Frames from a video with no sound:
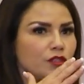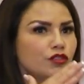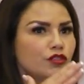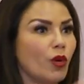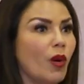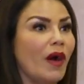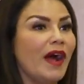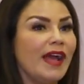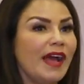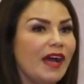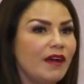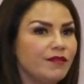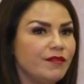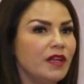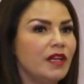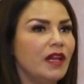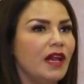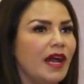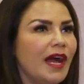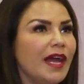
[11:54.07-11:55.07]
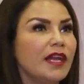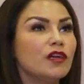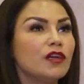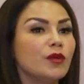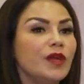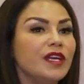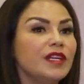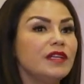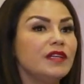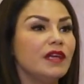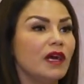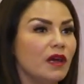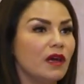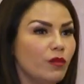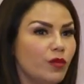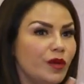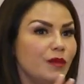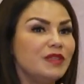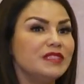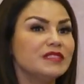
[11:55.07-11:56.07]
So I have, I created
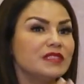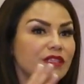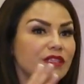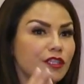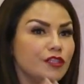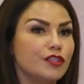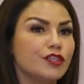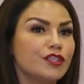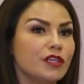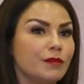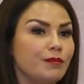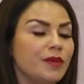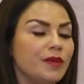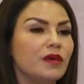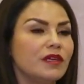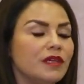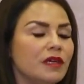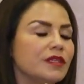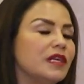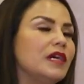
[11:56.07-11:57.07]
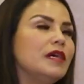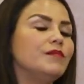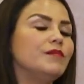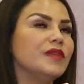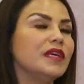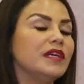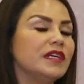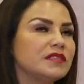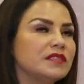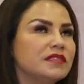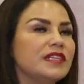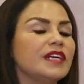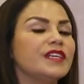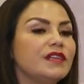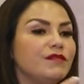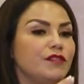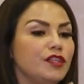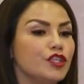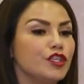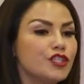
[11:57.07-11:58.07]
a women's leadership or um,
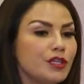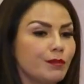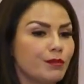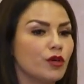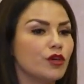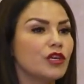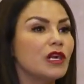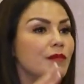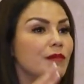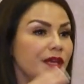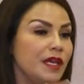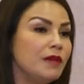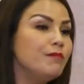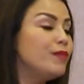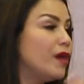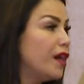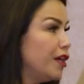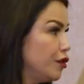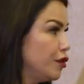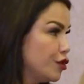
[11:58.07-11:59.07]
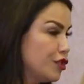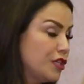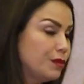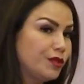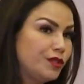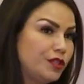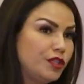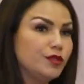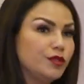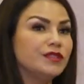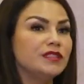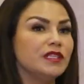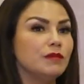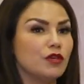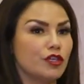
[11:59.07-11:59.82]
executive leadership program in partnership with USC